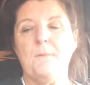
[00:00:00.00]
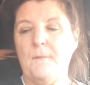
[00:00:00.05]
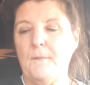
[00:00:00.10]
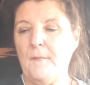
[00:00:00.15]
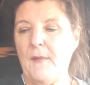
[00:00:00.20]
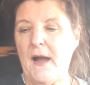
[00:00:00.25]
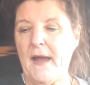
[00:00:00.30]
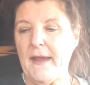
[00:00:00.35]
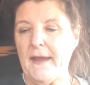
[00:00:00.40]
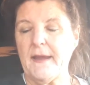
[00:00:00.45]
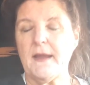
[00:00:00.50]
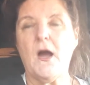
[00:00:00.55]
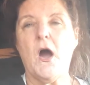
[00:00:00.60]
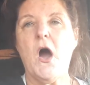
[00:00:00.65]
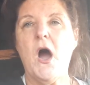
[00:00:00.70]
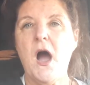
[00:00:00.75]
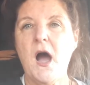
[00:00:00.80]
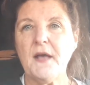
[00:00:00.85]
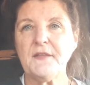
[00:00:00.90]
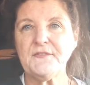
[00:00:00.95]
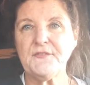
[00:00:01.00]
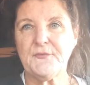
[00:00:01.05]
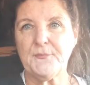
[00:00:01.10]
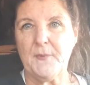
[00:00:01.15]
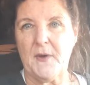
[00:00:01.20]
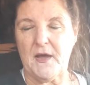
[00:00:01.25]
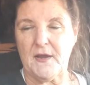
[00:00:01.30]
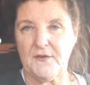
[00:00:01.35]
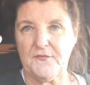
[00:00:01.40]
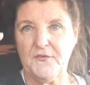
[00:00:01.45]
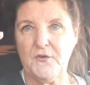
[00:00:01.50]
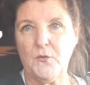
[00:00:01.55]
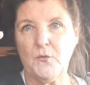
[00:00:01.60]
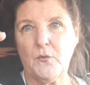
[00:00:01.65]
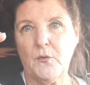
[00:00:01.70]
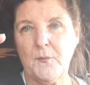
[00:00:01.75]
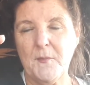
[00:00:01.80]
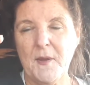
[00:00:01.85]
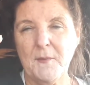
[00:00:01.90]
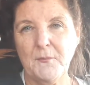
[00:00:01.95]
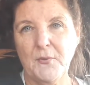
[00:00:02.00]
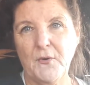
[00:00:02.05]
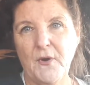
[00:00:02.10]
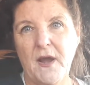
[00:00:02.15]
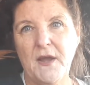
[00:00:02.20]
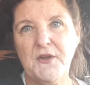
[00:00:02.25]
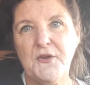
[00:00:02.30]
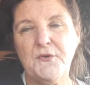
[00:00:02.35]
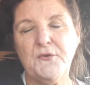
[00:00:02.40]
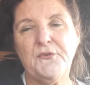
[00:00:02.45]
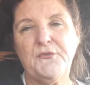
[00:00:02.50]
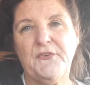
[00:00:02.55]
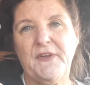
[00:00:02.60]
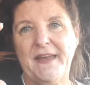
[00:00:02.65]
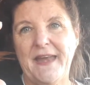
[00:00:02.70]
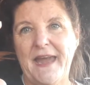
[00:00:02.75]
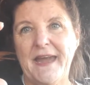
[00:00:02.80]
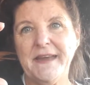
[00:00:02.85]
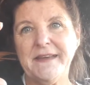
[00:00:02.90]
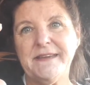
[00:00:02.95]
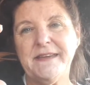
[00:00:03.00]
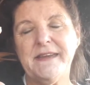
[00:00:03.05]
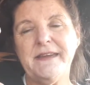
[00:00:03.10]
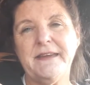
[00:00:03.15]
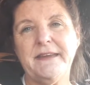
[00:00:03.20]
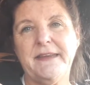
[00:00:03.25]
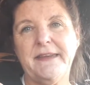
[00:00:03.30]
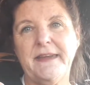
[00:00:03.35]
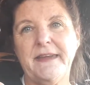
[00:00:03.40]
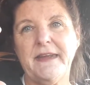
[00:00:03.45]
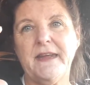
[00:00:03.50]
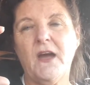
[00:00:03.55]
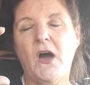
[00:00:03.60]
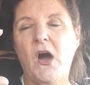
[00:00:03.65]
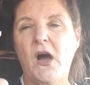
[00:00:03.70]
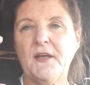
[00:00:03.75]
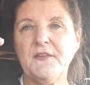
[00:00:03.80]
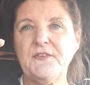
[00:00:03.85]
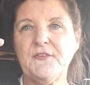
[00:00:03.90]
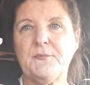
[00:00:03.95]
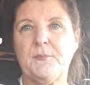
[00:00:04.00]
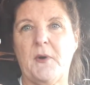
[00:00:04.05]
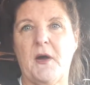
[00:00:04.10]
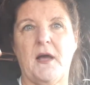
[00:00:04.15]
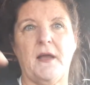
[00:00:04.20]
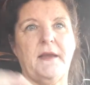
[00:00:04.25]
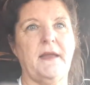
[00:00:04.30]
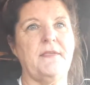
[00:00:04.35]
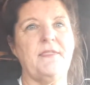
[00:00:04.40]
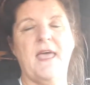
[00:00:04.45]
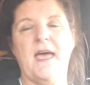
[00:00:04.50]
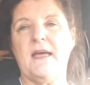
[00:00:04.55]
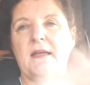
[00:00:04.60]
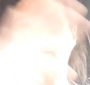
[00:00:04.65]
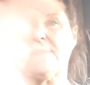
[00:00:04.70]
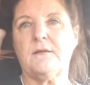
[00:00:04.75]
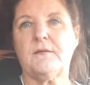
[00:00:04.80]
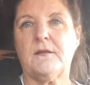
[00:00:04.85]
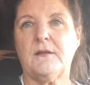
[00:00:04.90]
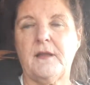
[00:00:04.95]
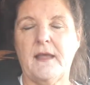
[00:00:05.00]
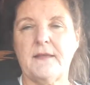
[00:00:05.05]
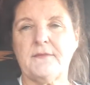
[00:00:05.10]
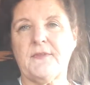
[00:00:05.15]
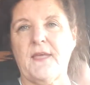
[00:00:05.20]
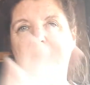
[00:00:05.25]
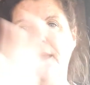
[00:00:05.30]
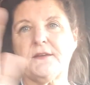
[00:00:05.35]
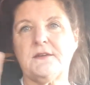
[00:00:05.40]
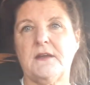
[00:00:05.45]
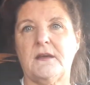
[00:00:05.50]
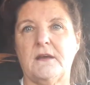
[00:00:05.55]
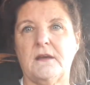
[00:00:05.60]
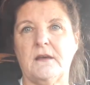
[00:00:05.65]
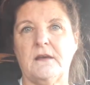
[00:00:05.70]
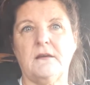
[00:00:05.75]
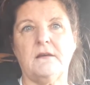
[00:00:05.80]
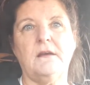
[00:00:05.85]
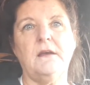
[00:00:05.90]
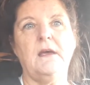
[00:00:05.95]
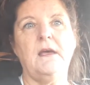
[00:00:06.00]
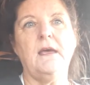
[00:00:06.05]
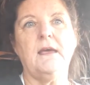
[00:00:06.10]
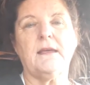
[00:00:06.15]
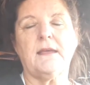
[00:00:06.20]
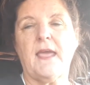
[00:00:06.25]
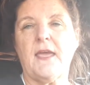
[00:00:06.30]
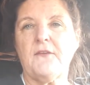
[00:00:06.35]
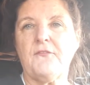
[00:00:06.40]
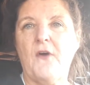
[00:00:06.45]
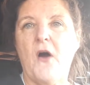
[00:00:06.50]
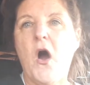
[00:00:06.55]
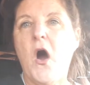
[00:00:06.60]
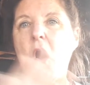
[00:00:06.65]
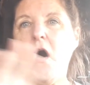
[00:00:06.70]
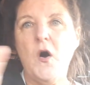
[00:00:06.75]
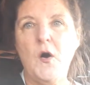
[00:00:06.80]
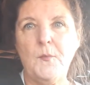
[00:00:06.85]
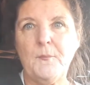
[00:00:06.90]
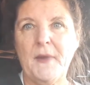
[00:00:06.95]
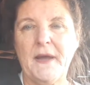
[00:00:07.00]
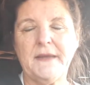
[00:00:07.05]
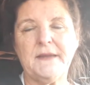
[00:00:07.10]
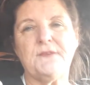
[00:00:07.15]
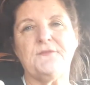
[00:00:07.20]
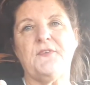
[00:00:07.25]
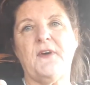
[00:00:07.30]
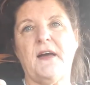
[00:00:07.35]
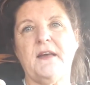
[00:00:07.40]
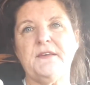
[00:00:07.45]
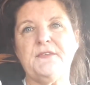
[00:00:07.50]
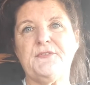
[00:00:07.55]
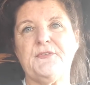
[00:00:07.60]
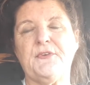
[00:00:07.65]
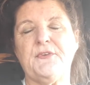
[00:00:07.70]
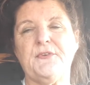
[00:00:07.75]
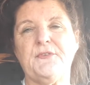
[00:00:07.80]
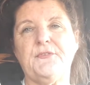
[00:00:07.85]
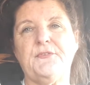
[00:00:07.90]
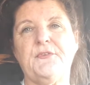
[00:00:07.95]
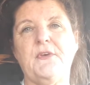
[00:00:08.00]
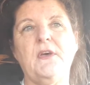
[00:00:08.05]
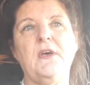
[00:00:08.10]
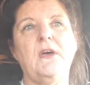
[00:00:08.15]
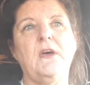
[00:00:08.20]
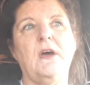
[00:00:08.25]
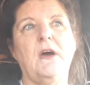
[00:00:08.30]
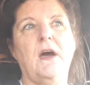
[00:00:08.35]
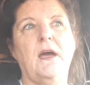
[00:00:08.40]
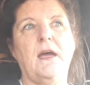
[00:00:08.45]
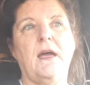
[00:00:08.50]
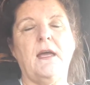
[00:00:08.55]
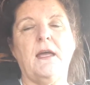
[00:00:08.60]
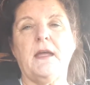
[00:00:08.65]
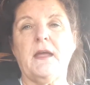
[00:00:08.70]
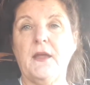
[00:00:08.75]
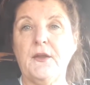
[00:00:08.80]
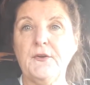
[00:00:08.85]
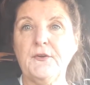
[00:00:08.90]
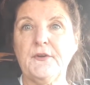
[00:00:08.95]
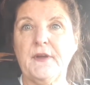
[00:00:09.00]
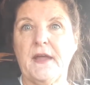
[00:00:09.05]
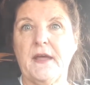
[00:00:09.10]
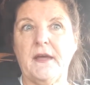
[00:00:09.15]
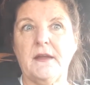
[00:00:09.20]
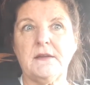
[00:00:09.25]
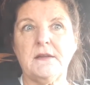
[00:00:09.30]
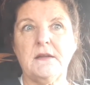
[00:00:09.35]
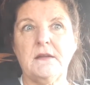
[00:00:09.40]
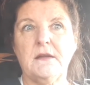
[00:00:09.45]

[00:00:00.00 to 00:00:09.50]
my hotspot, if you remember, I used an AT&T hotspot, and that gave all my devices internet.